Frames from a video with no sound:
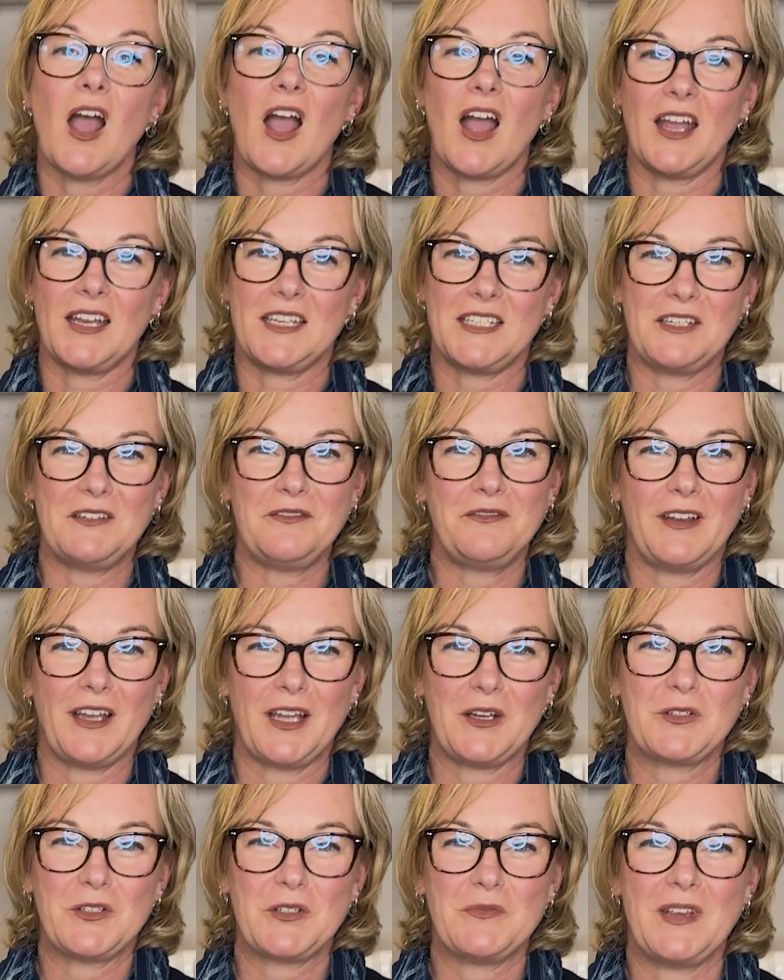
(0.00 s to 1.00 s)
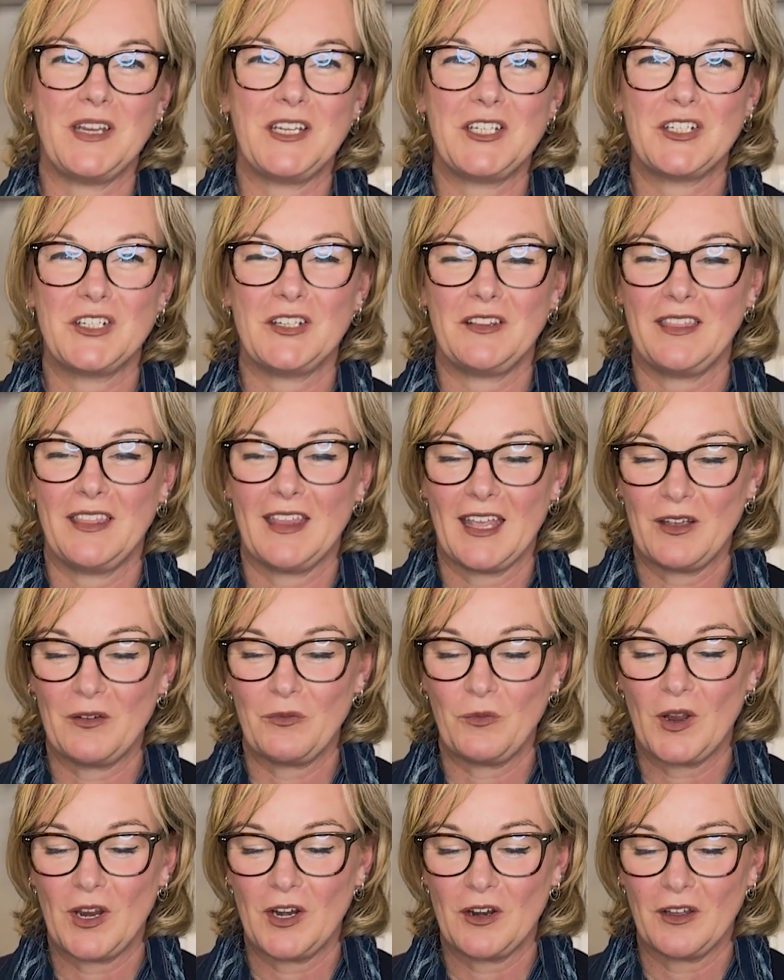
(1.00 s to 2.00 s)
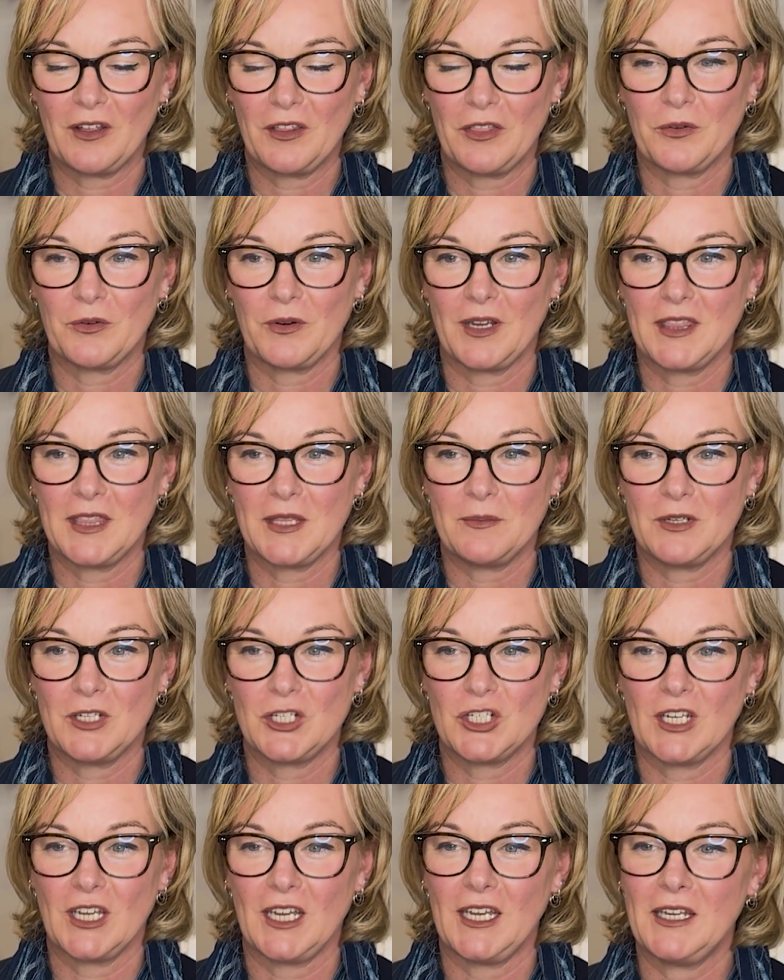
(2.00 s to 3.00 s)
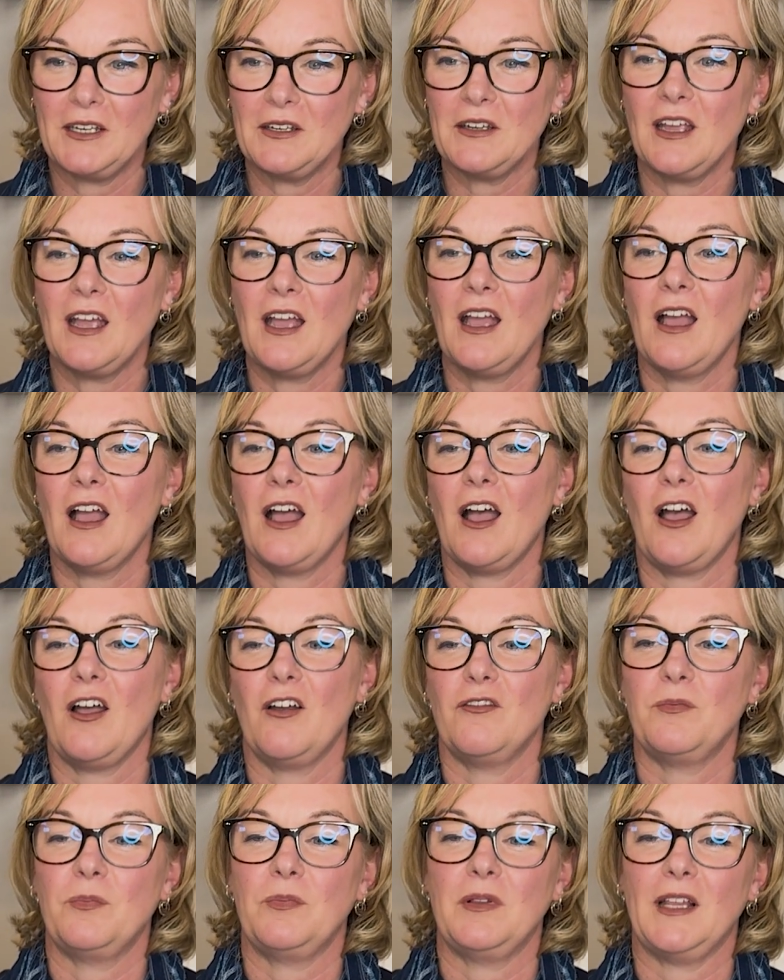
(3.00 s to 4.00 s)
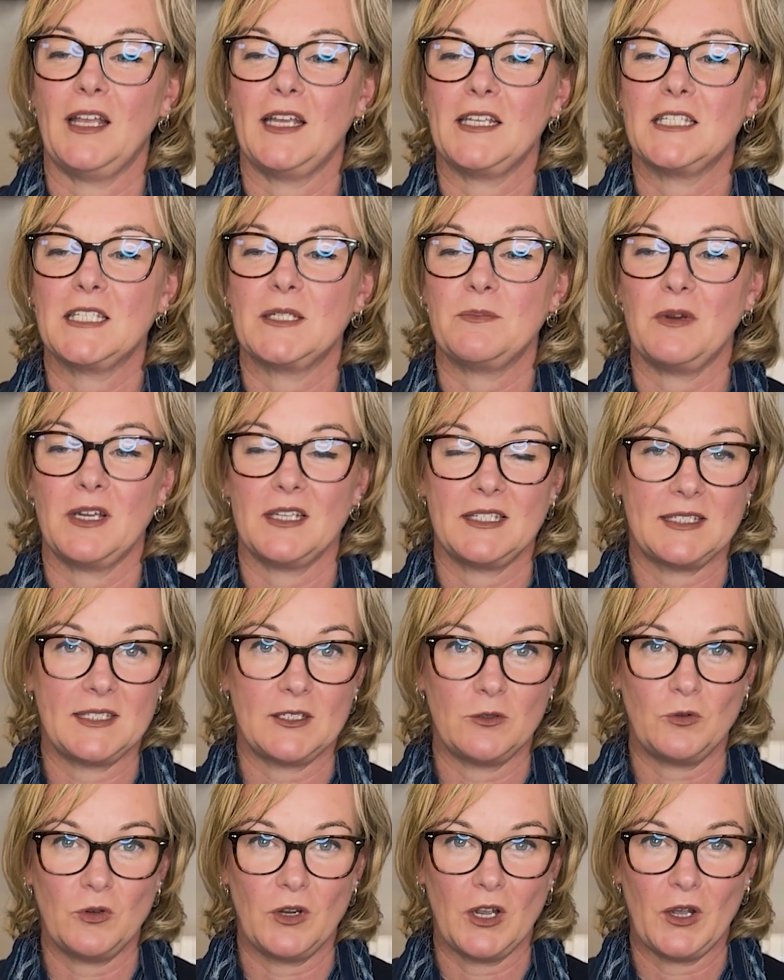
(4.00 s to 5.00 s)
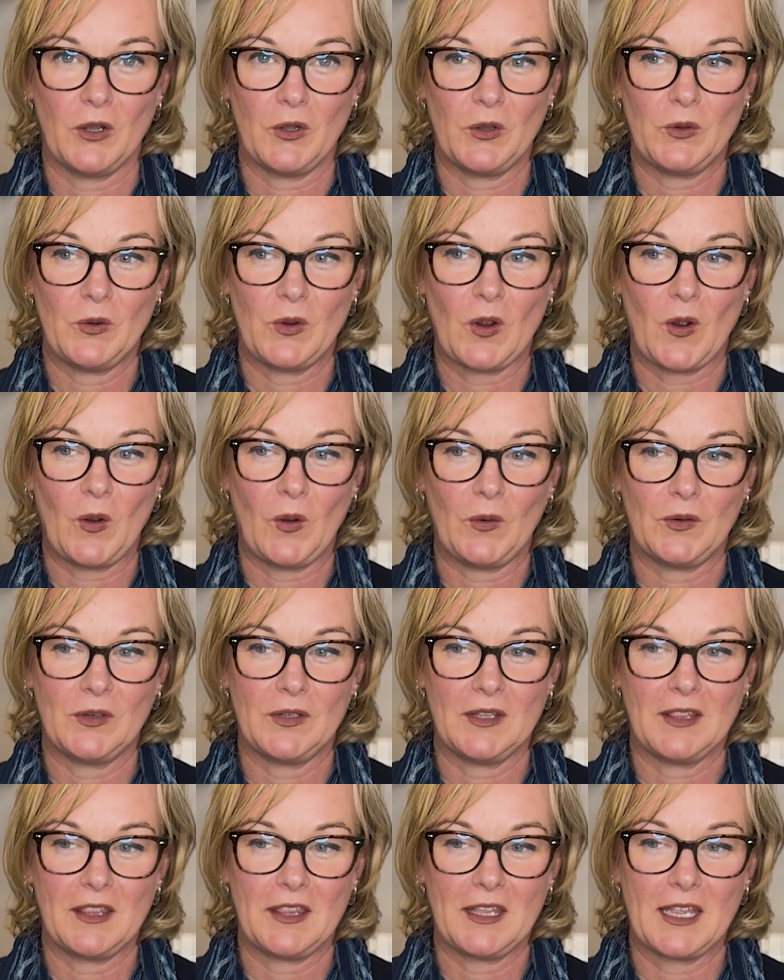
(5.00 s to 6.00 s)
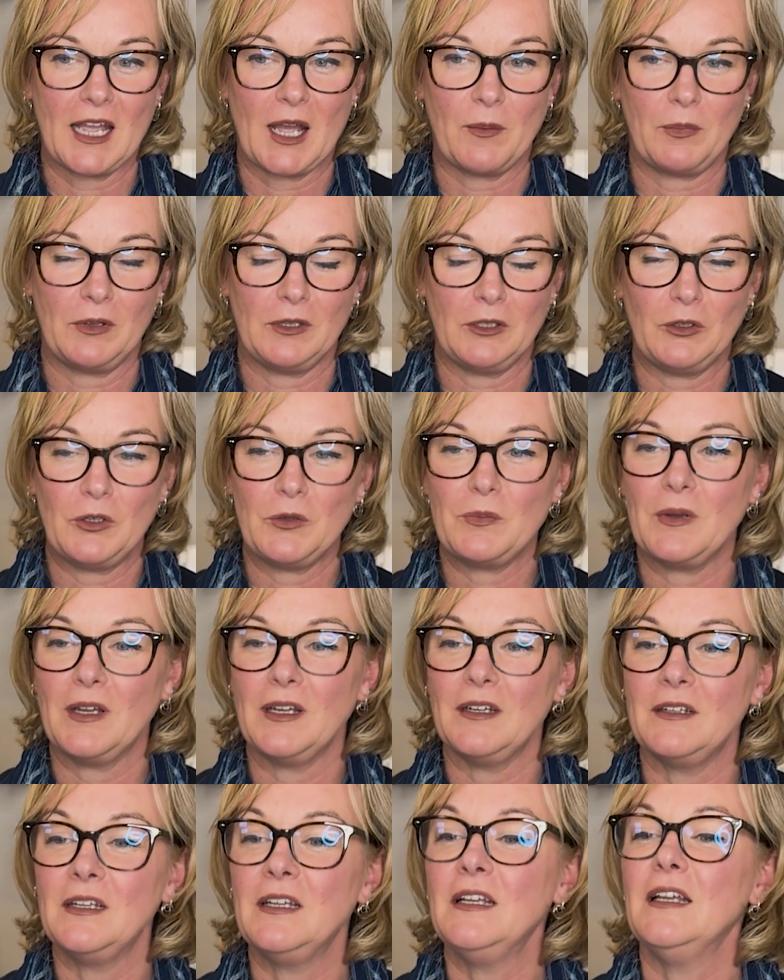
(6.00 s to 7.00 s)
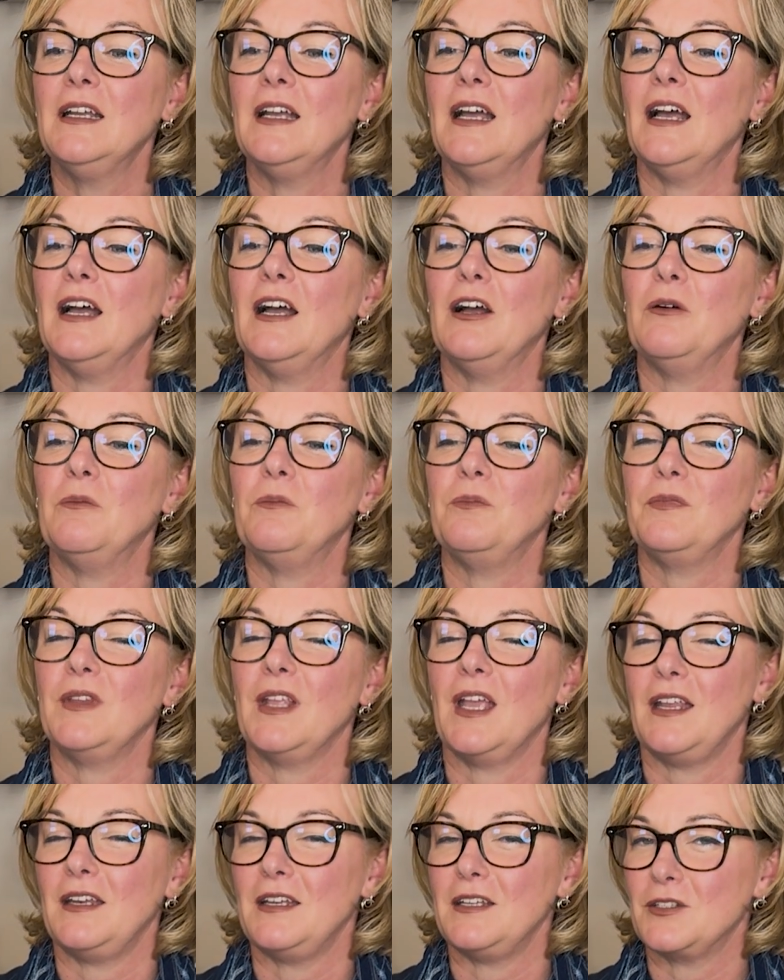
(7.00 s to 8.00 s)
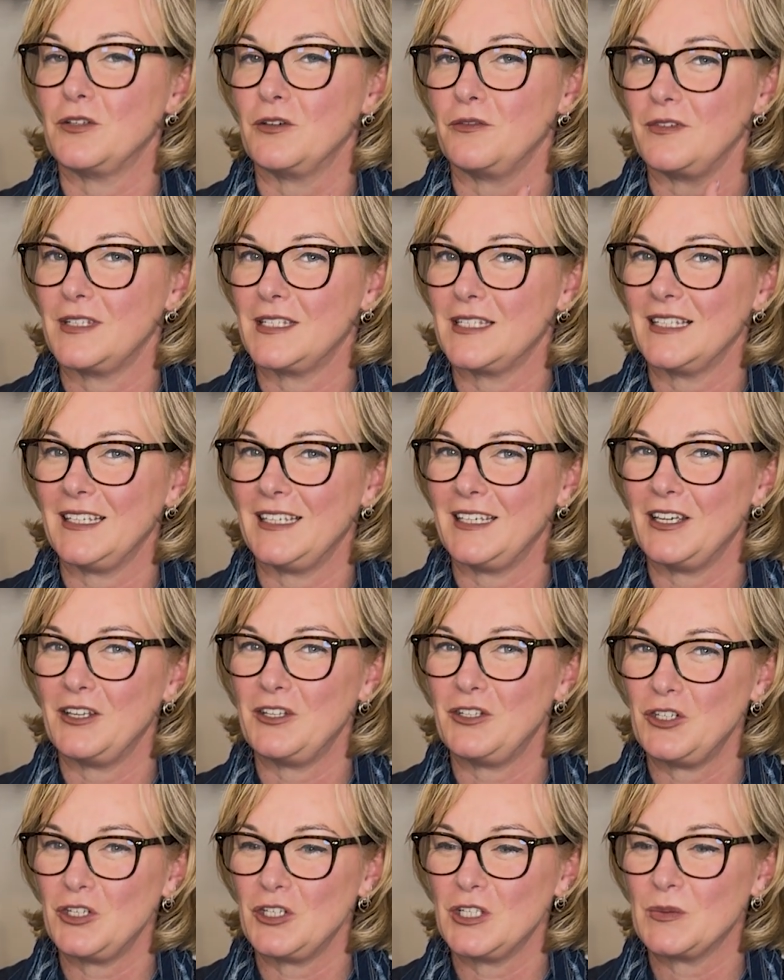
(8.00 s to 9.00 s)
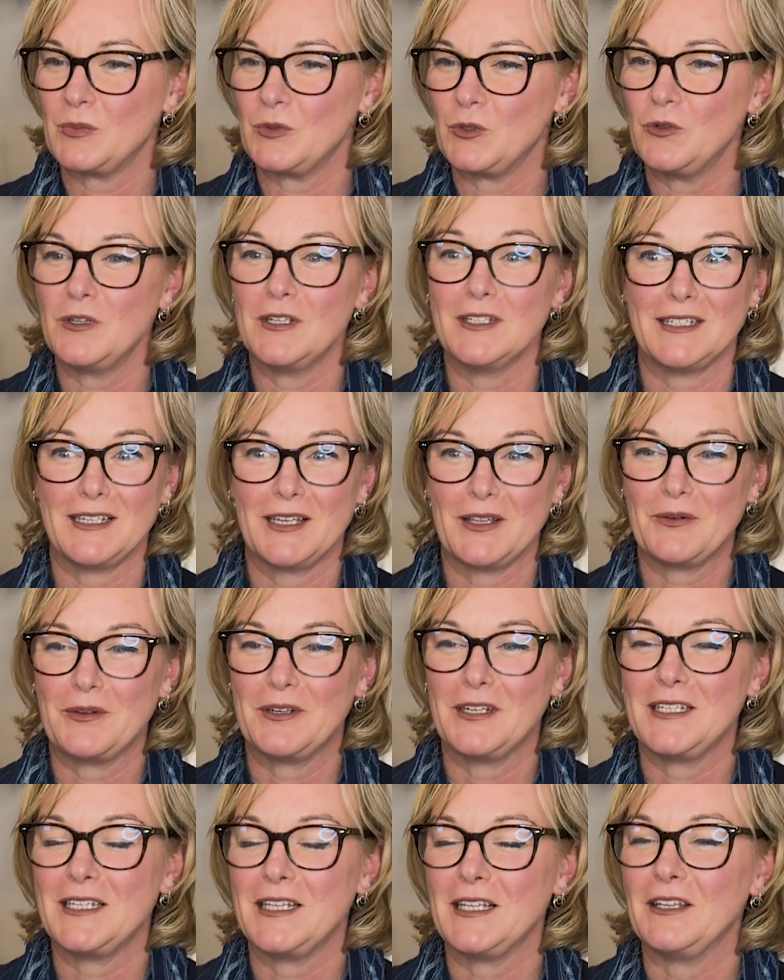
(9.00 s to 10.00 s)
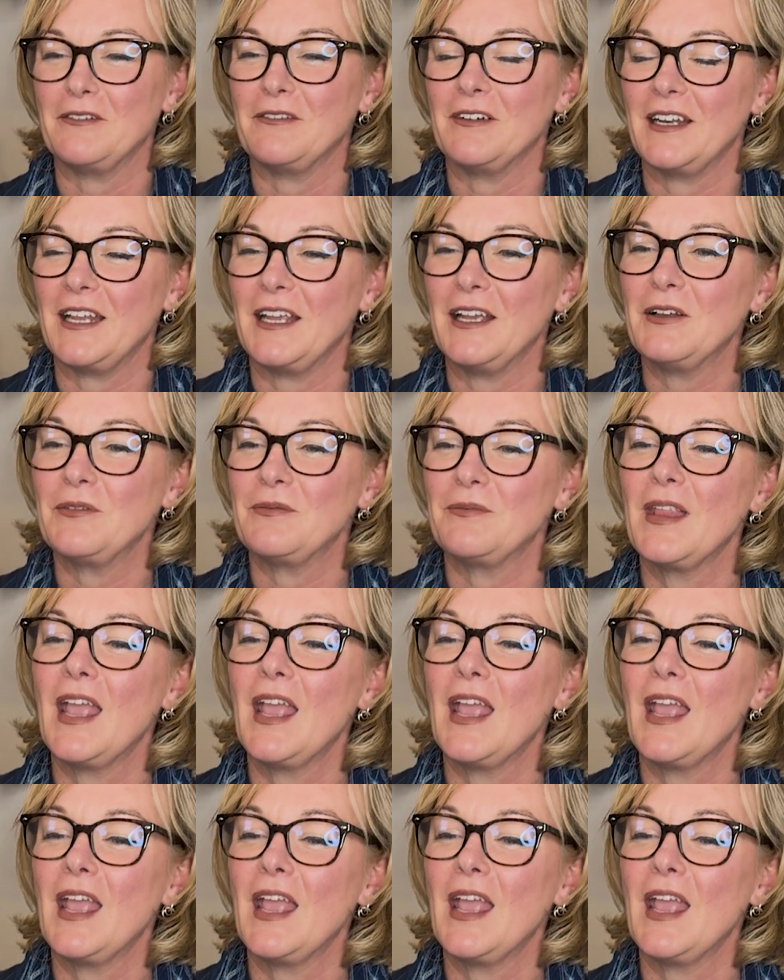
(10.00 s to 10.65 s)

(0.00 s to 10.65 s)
I did fail to mention that when I thread the machine, I've placed my Silco on the upper looper, and it's obviously a new spool because the other one had nearly run out.